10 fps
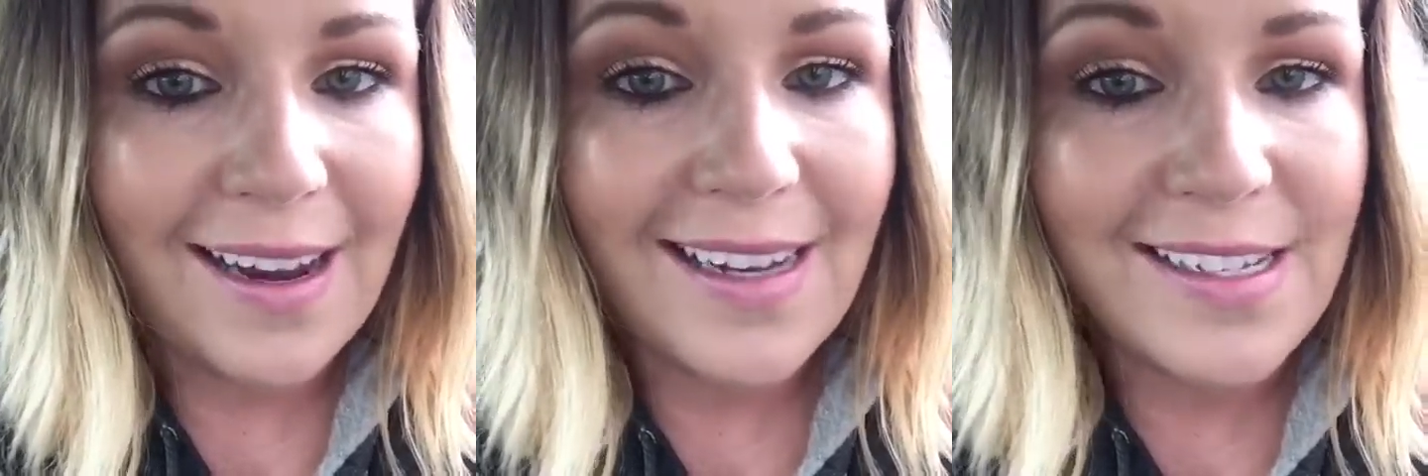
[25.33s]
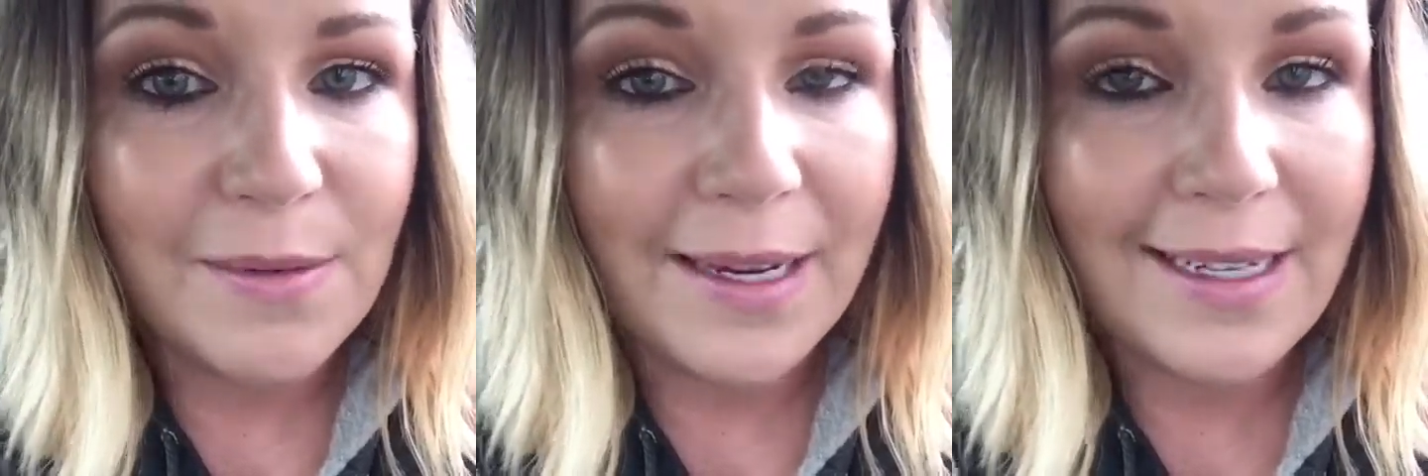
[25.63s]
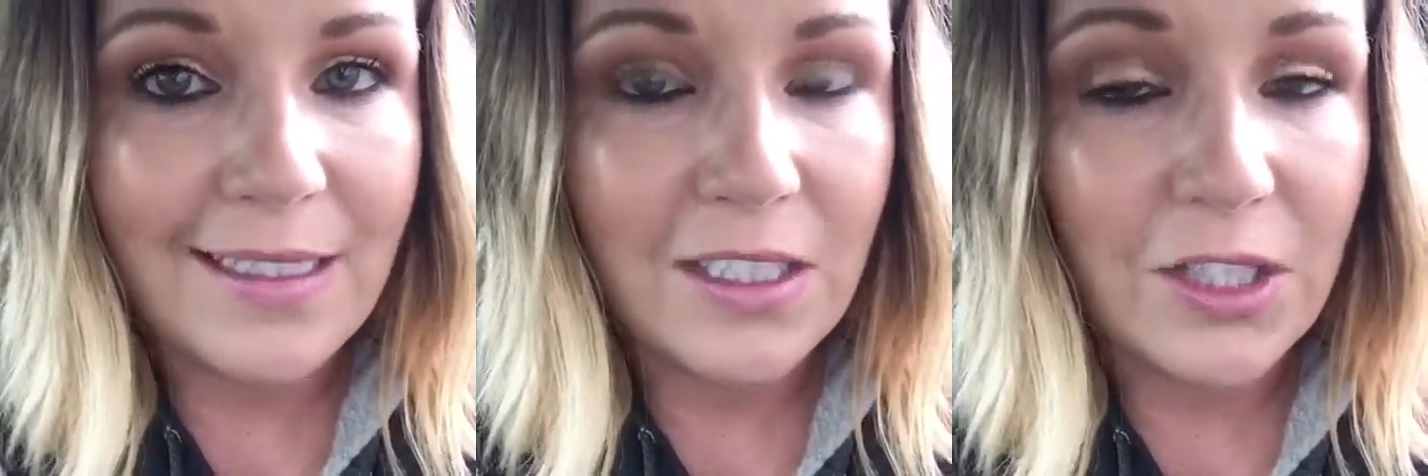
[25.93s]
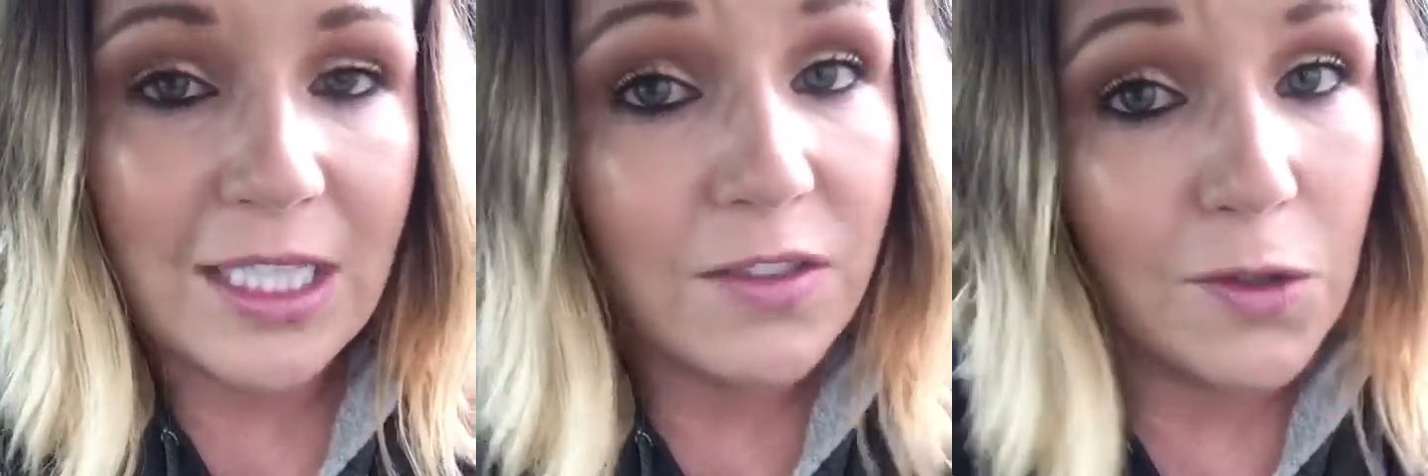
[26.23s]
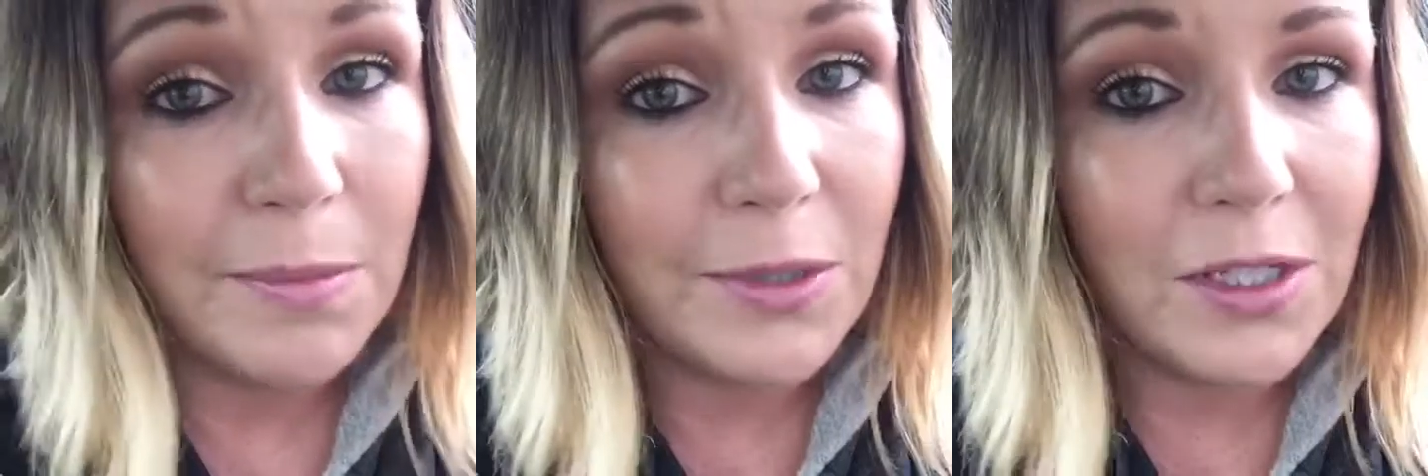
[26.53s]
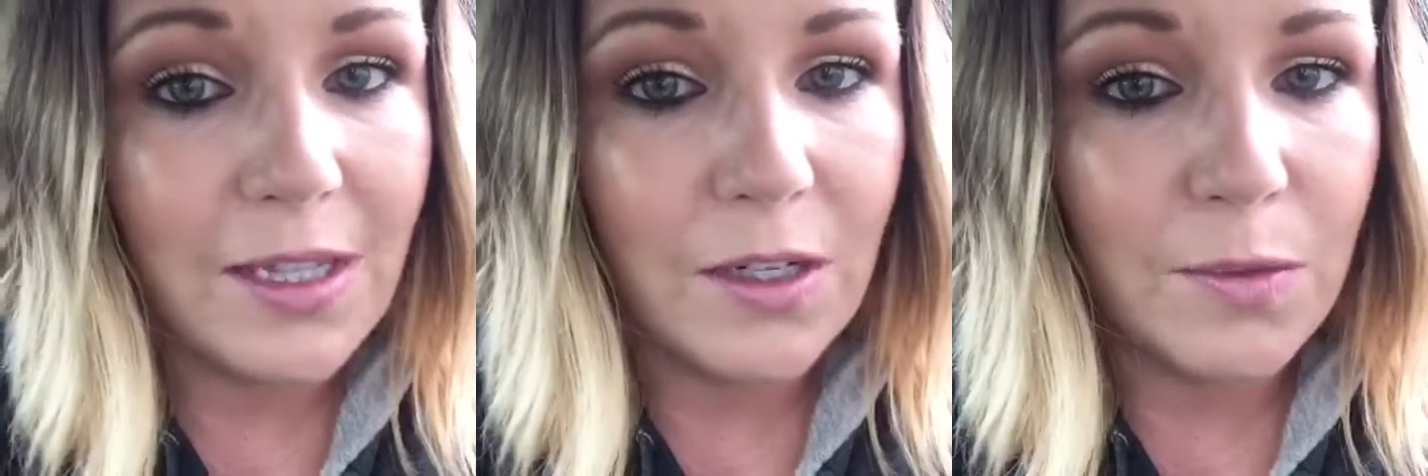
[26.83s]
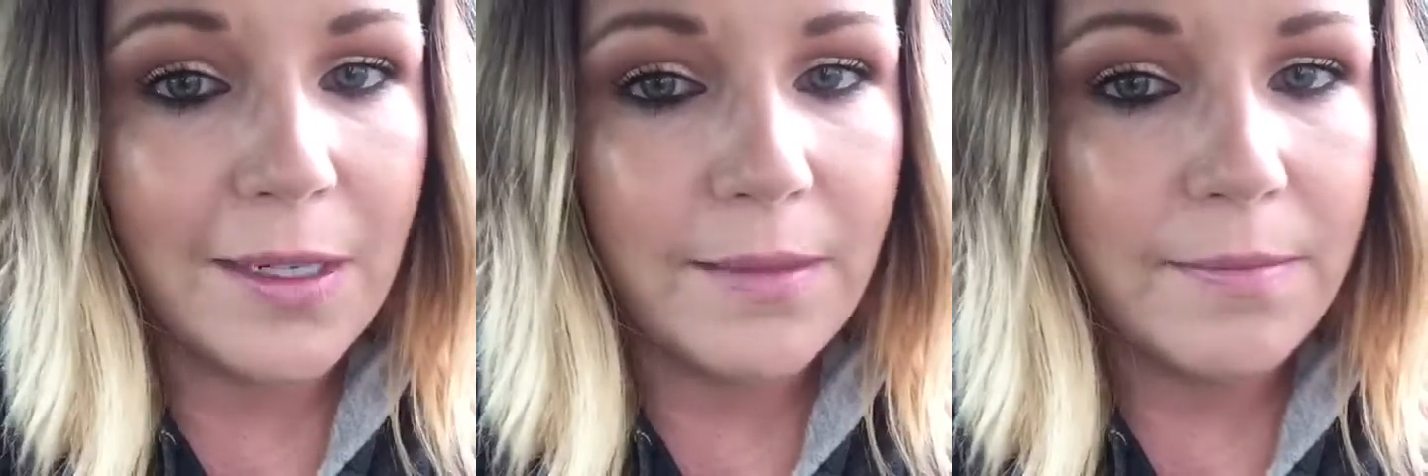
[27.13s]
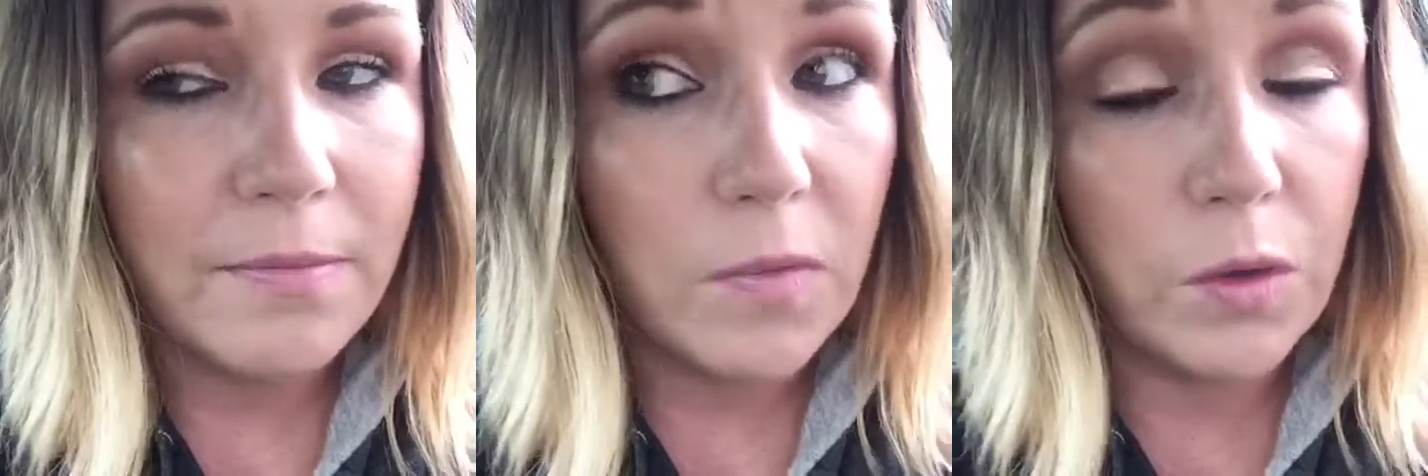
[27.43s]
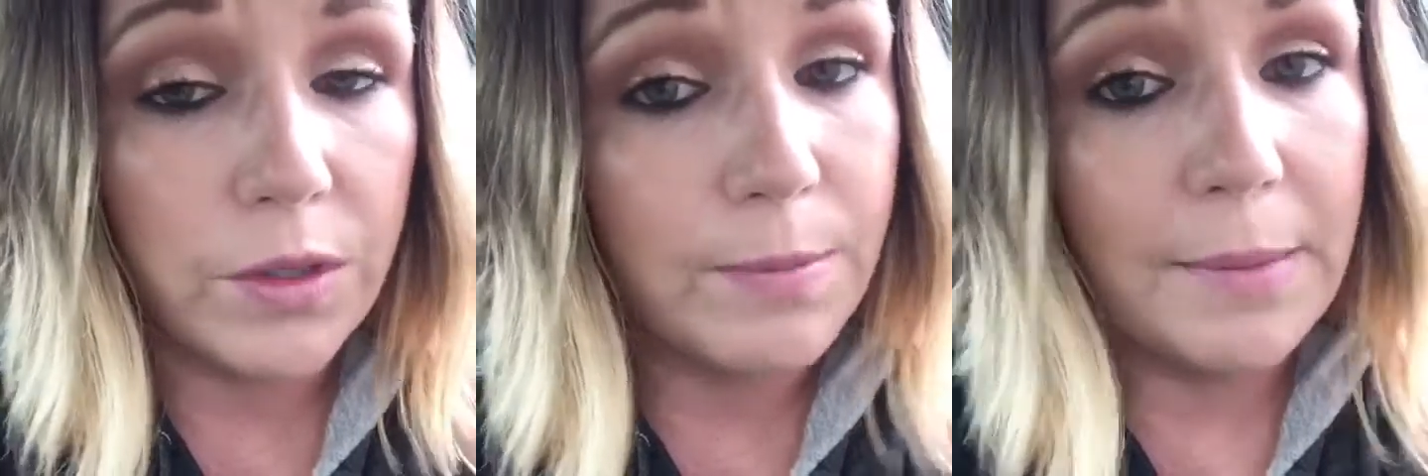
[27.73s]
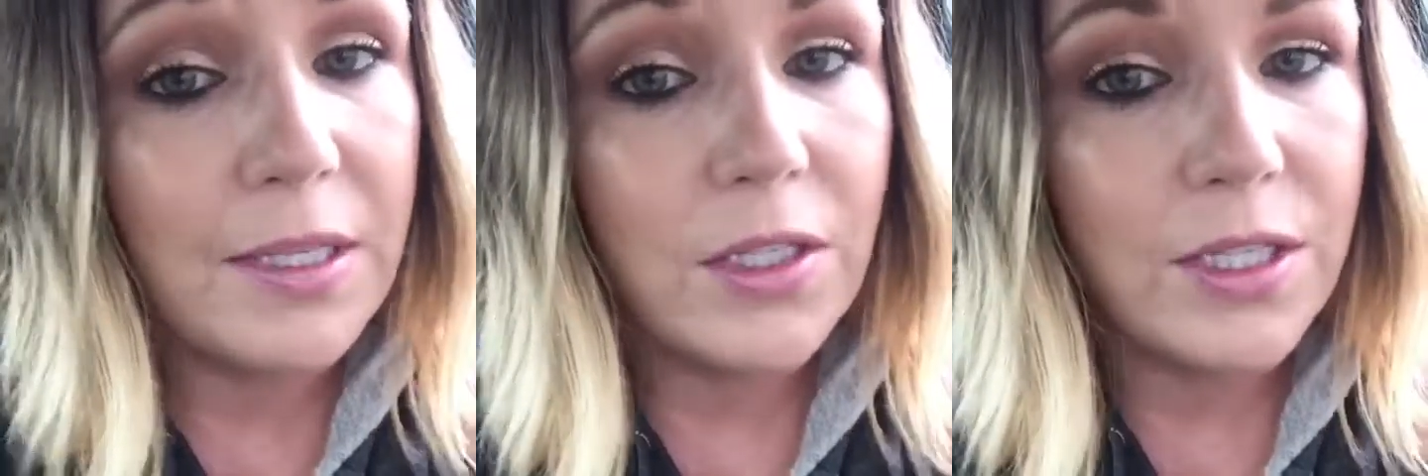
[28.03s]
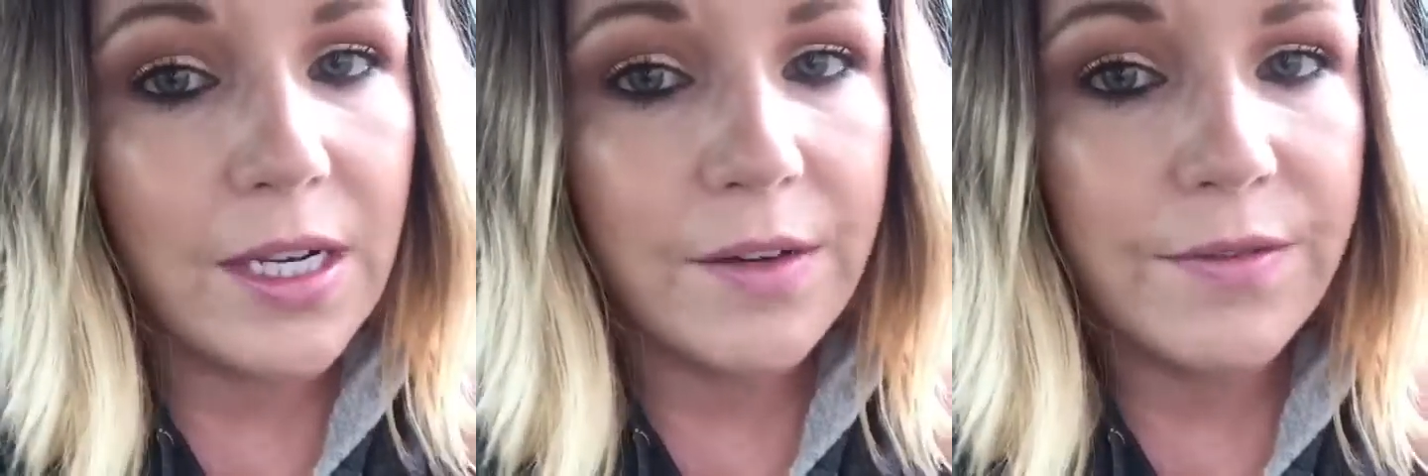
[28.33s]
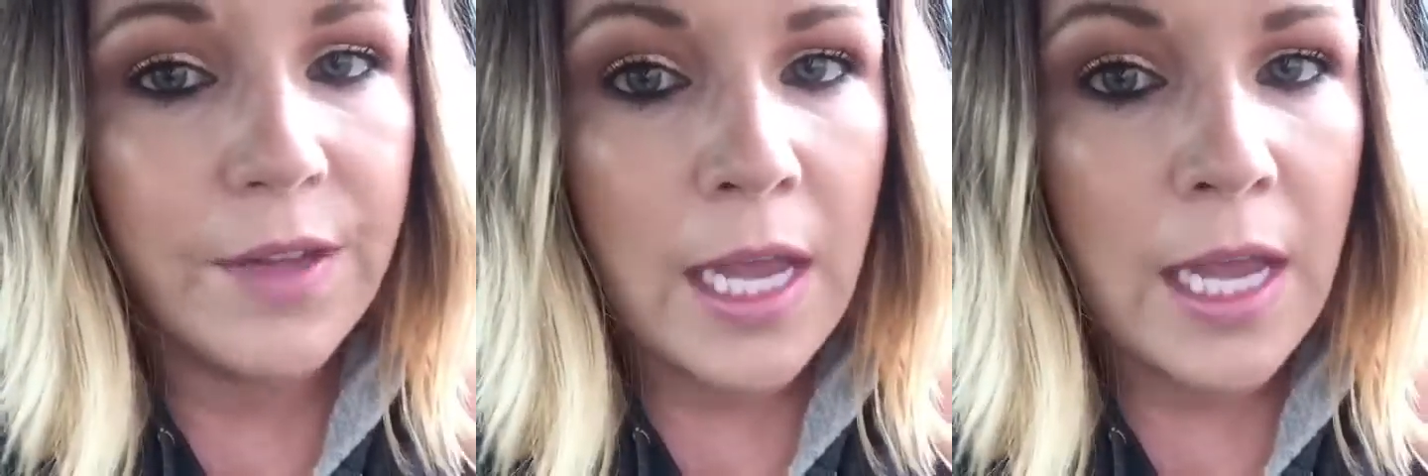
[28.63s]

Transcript: easy way to transform your little one, or maybe yourself,